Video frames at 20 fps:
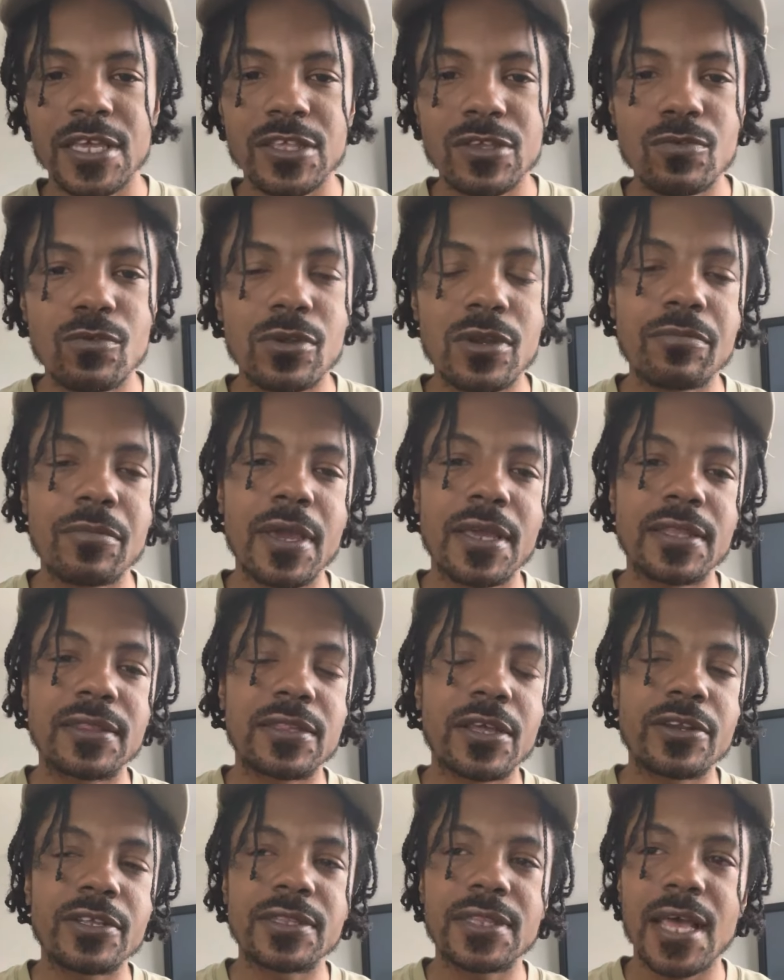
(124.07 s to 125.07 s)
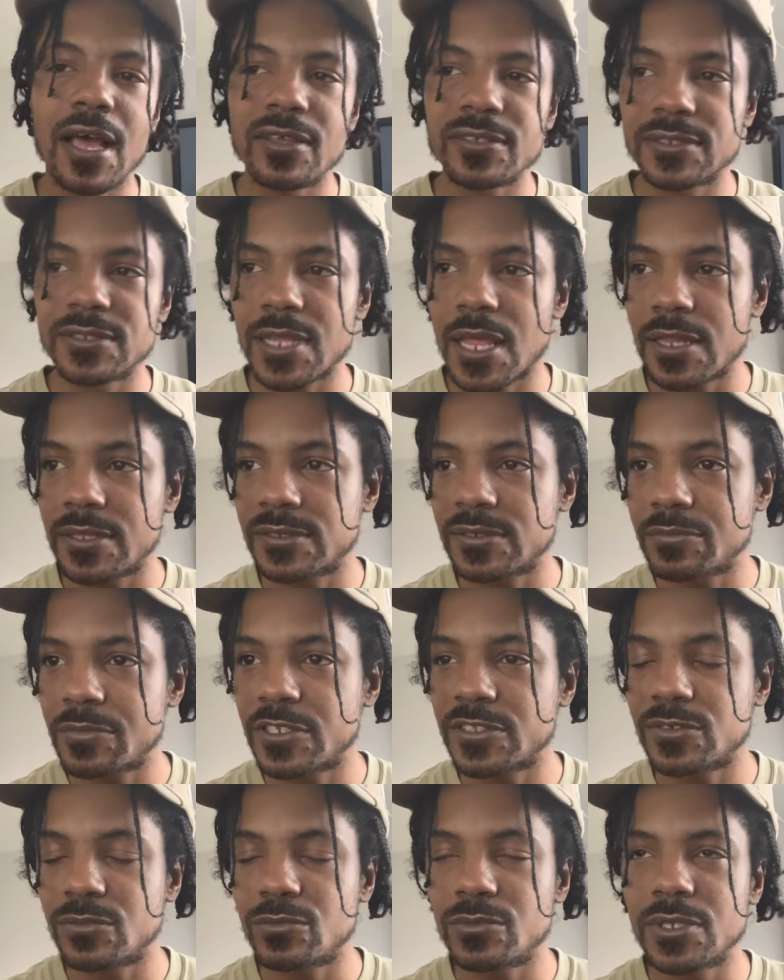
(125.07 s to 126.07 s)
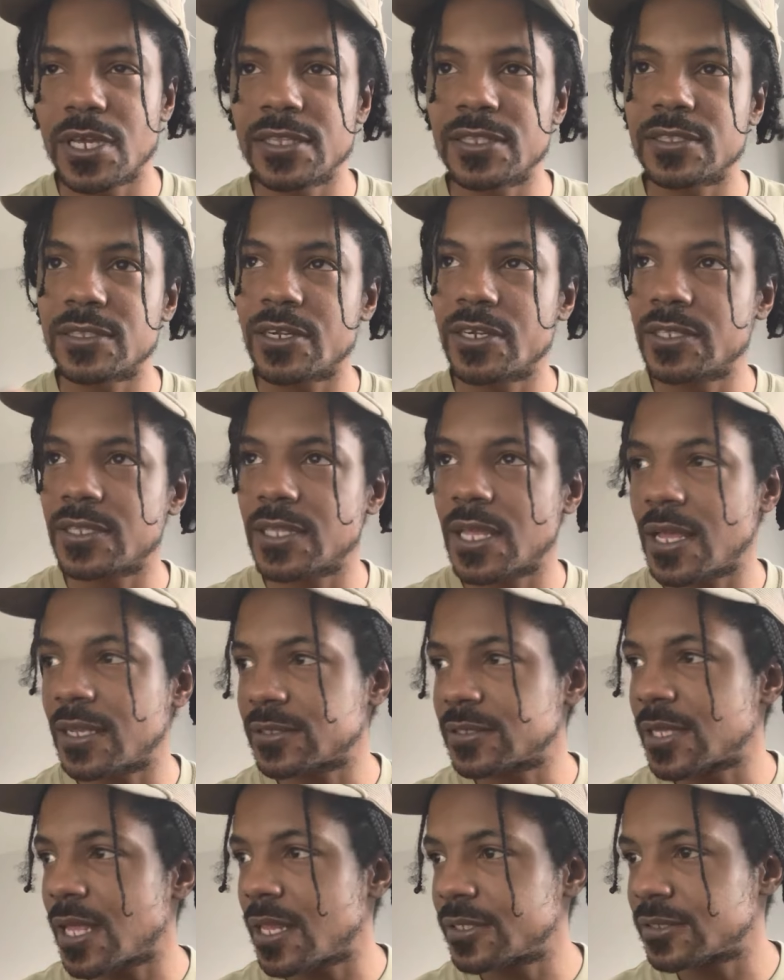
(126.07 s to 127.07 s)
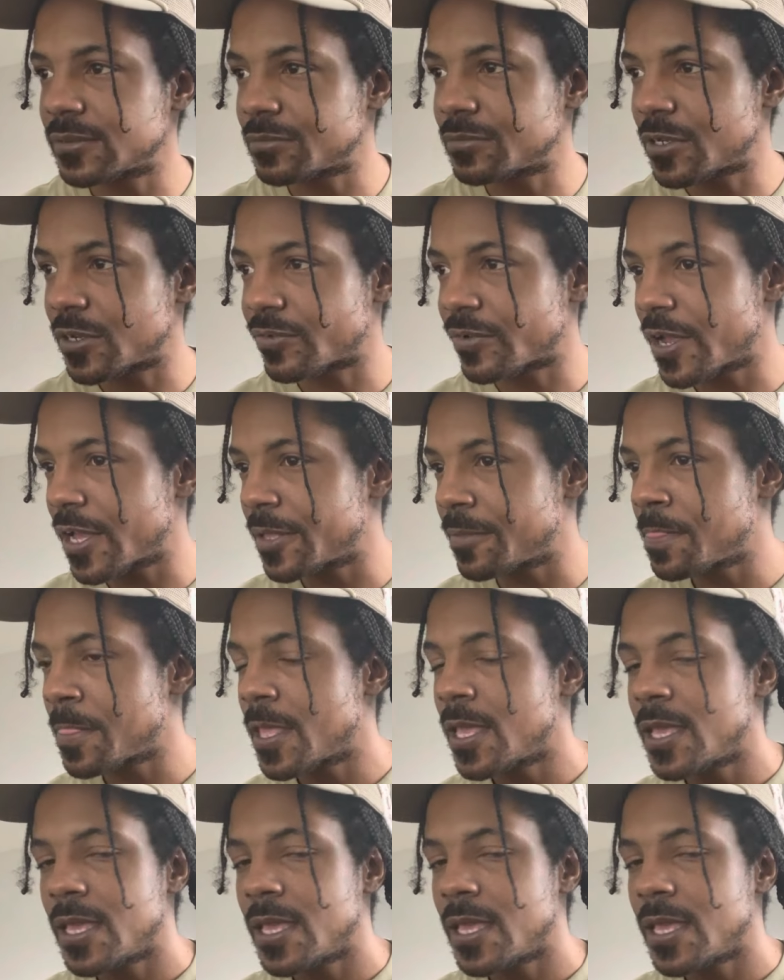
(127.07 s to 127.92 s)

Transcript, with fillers: You want to make thirty thousand dollars a month, twenty eight to thirty thousand dollars a month, right?